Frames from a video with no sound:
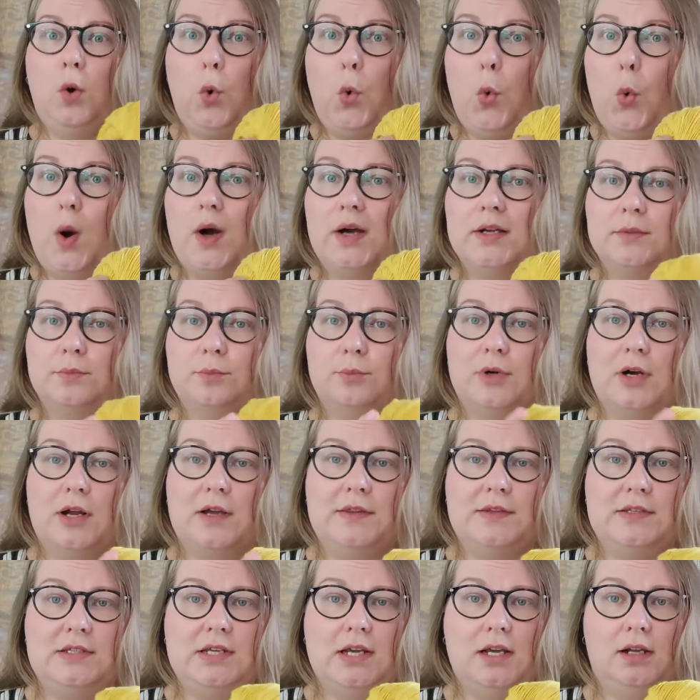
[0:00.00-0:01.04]
quite
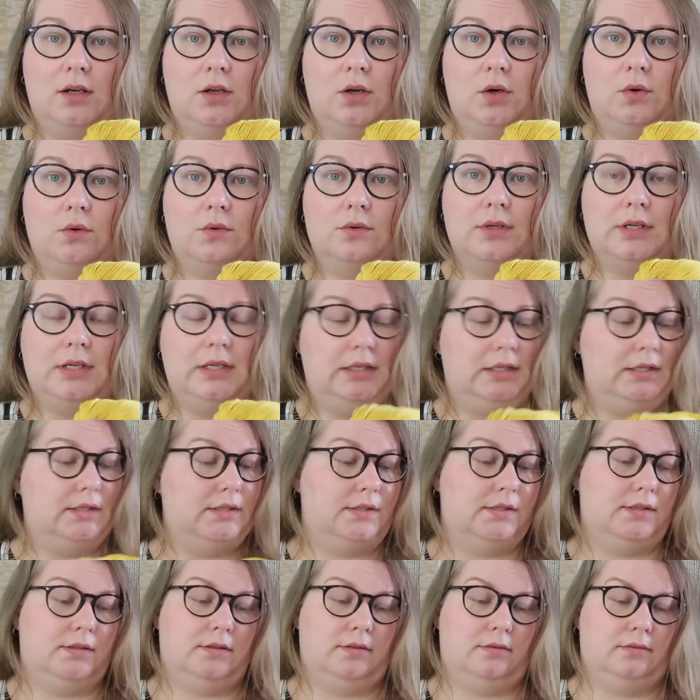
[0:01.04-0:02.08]
bright yellow
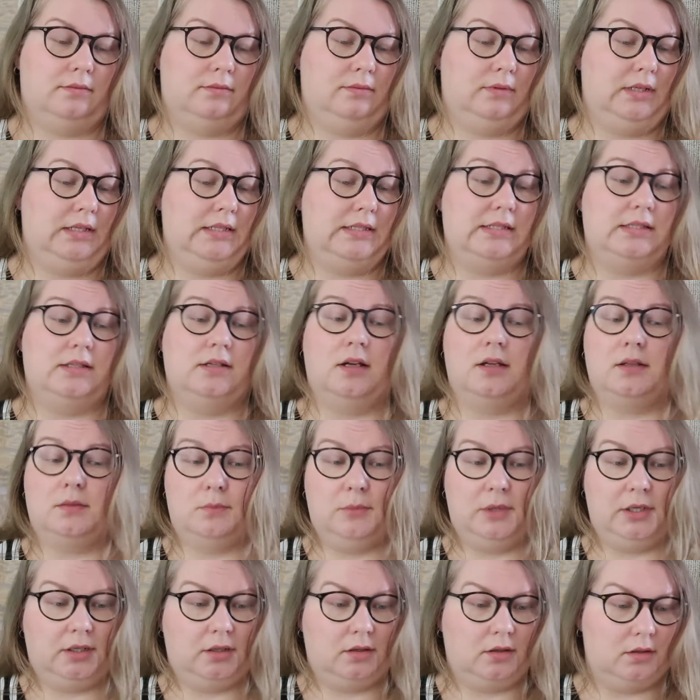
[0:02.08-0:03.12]
is not
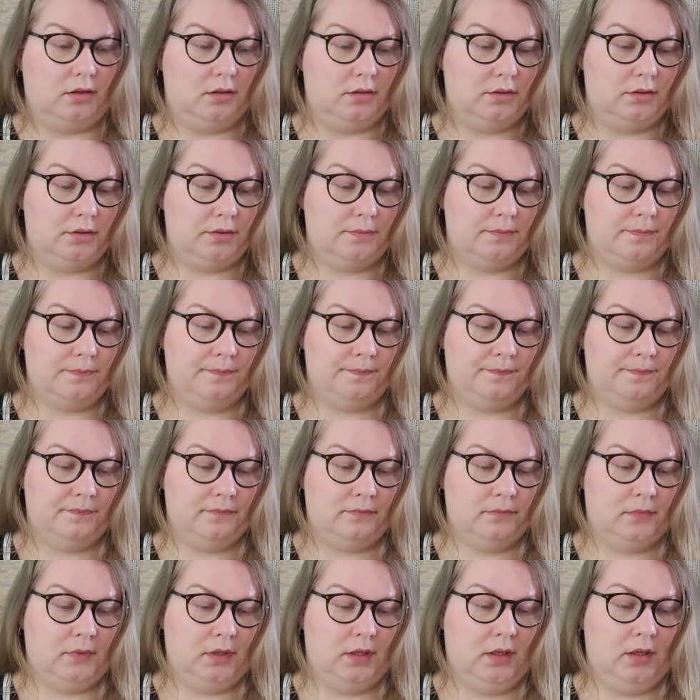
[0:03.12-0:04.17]
my color
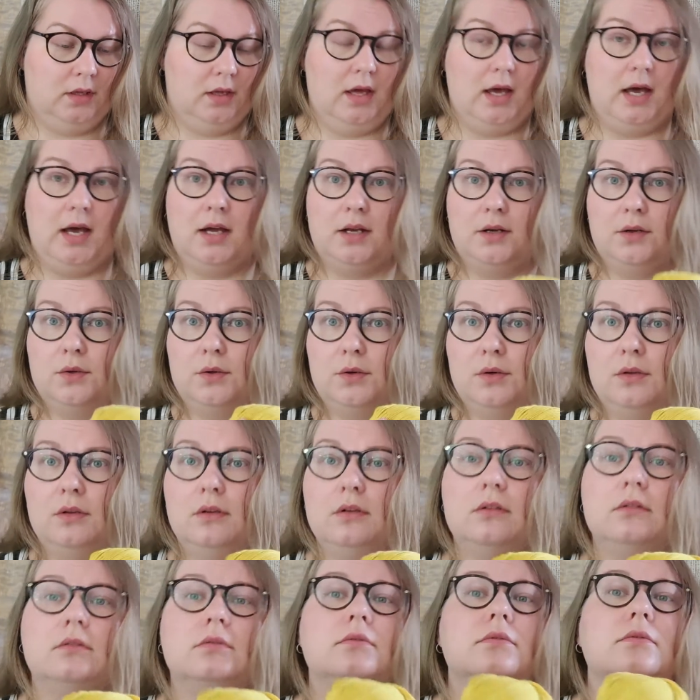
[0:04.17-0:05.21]
at
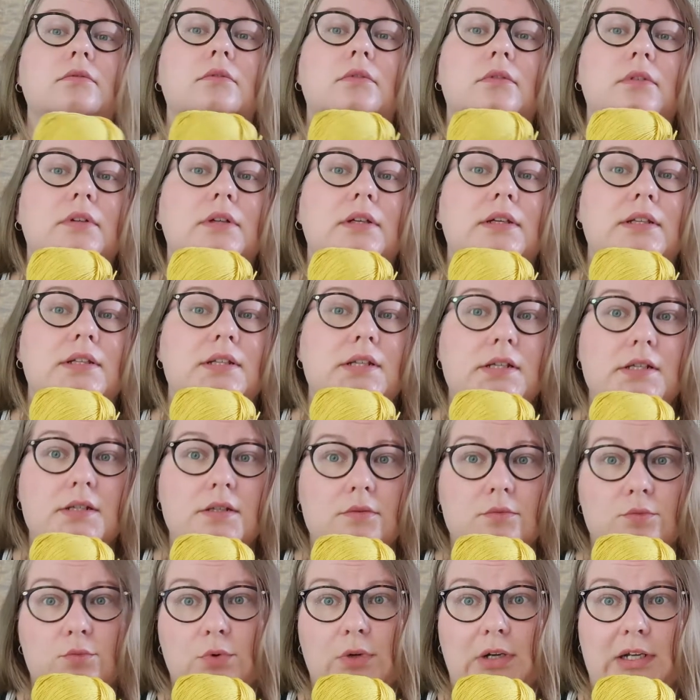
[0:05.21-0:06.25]
all. It
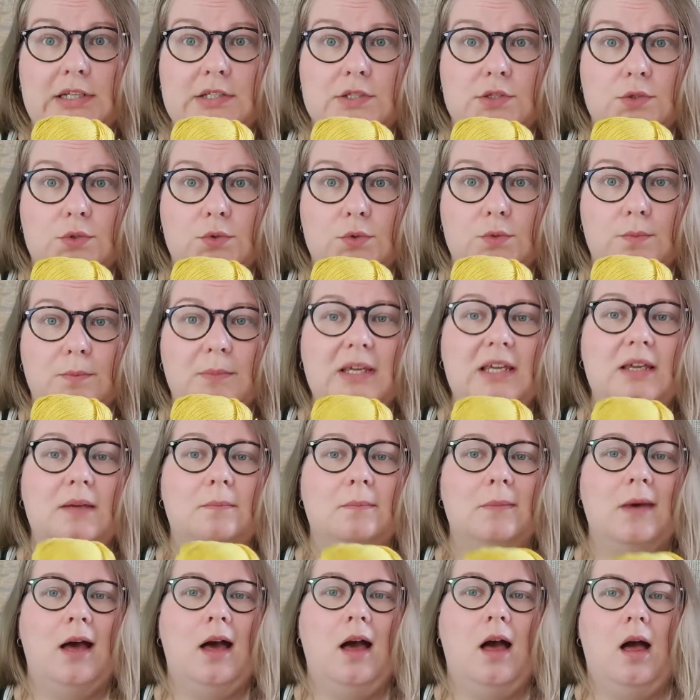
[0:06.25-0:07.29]
doesn't really suit
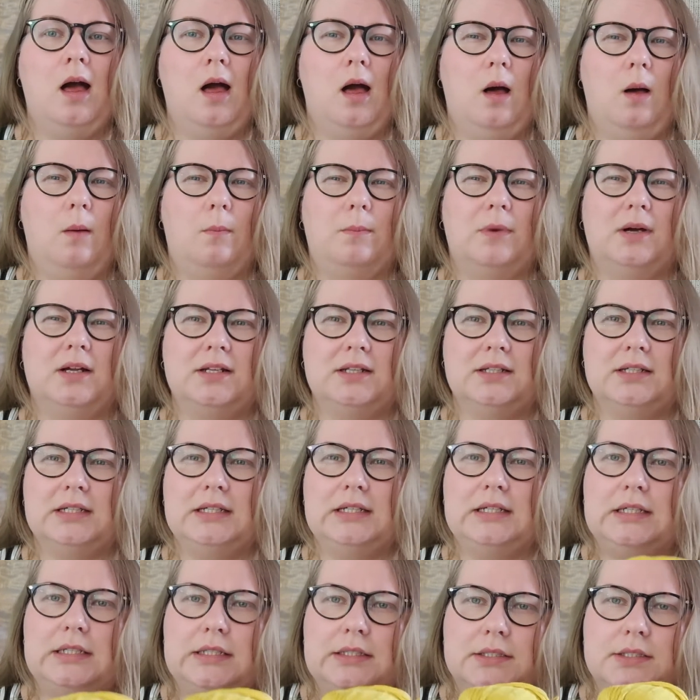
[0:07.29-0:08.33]
me, but
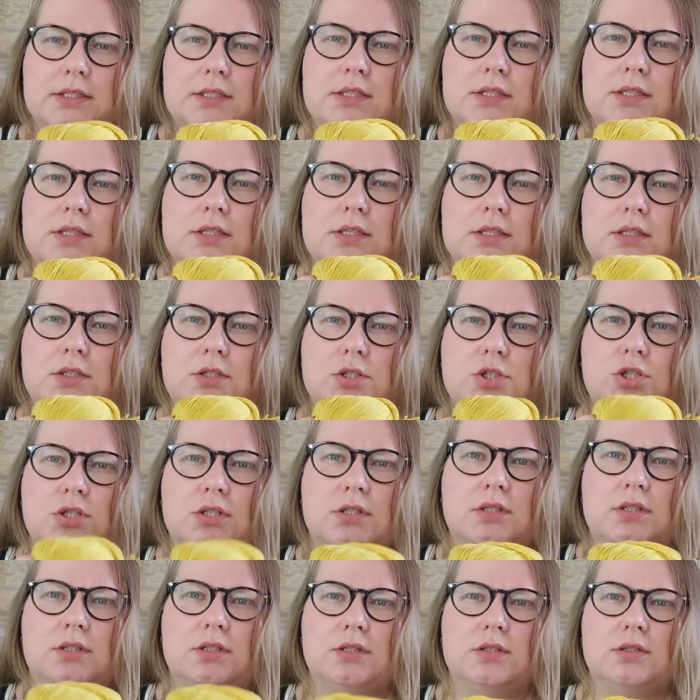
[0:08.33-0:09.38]
it's
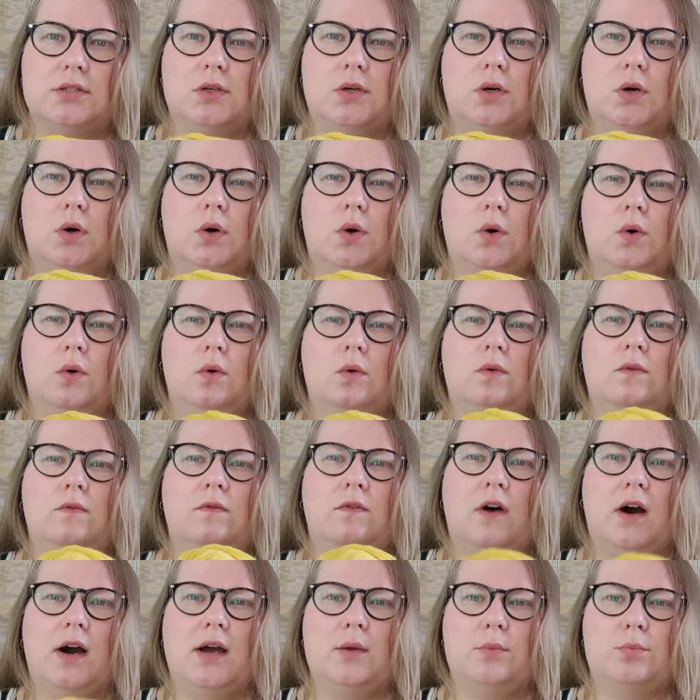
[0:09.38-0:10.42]
just so
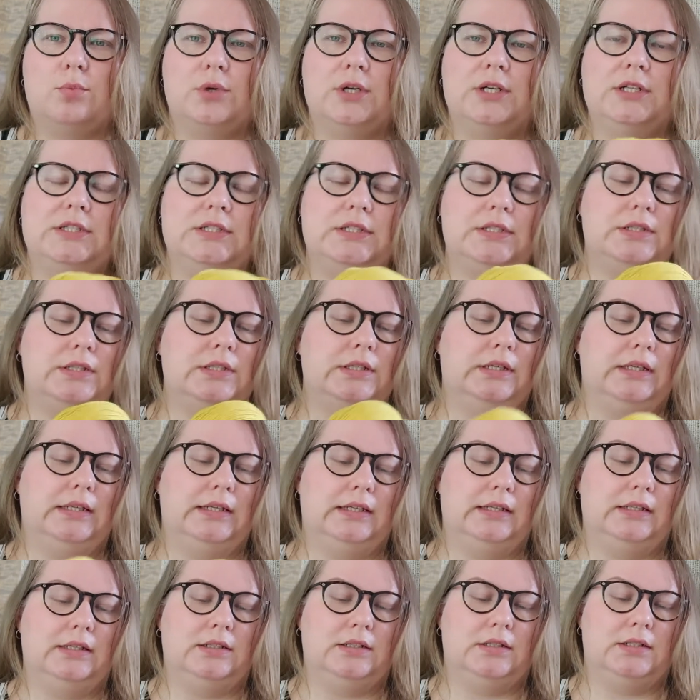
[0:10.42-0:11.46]
vibrant
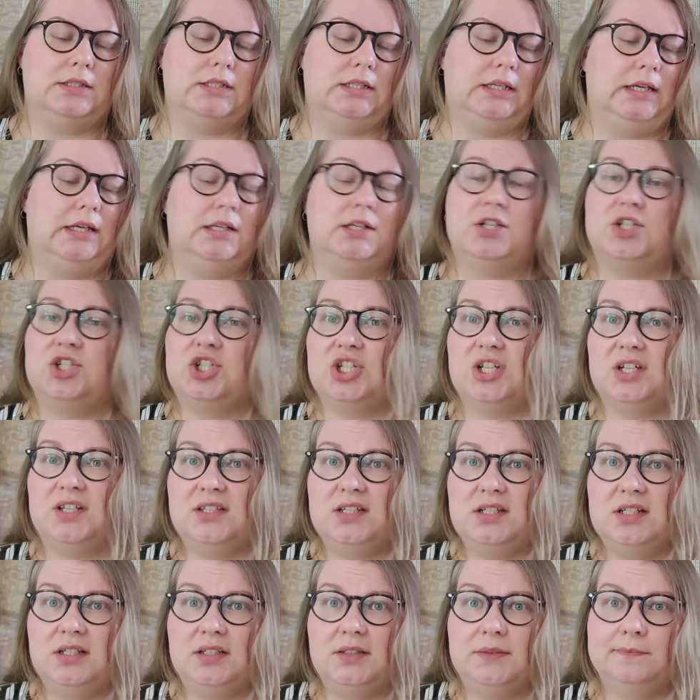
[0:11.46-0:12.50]
and
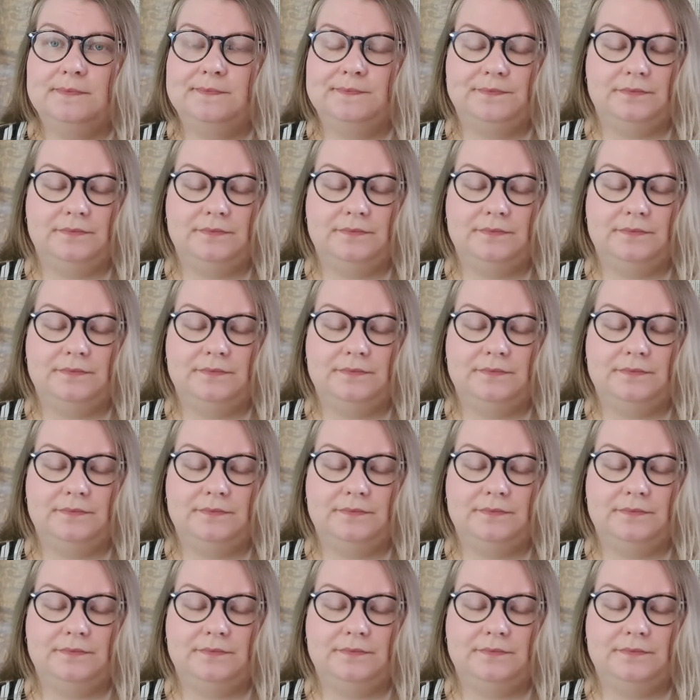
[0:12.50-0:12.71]
energetic